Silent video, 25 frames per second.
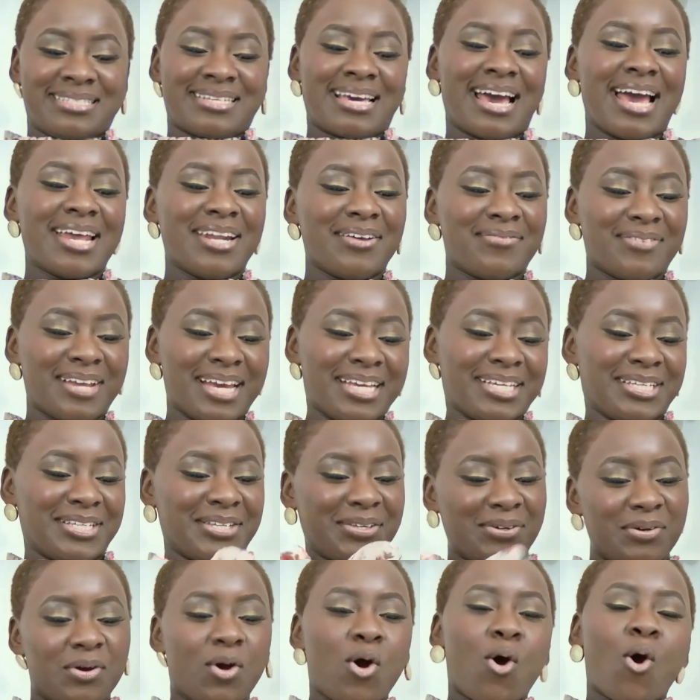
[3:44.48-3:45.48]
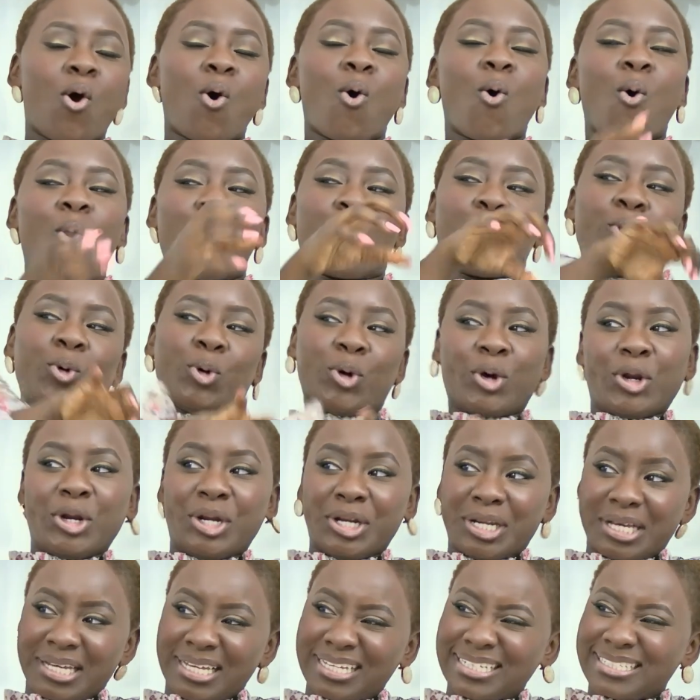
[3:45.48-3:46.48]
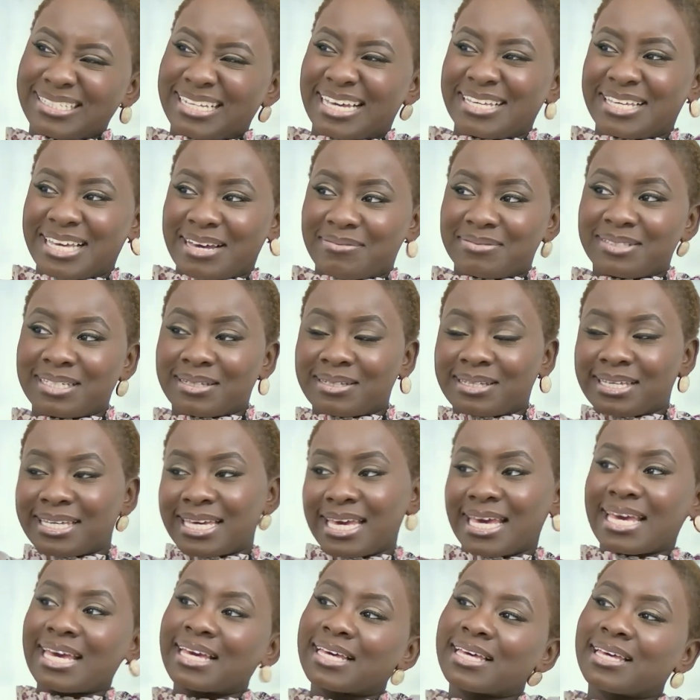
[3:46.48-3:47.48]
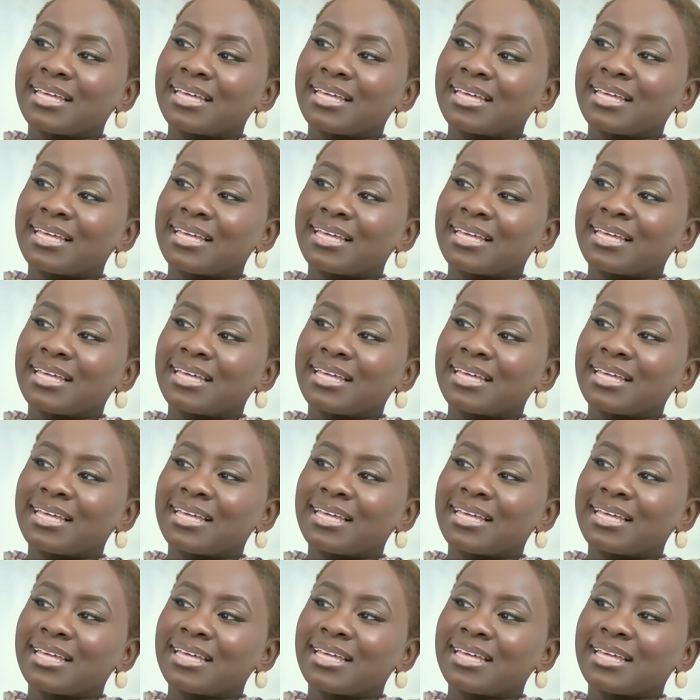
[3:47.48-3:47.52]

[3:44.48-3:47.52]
kind of like you Ogun, like you have to kick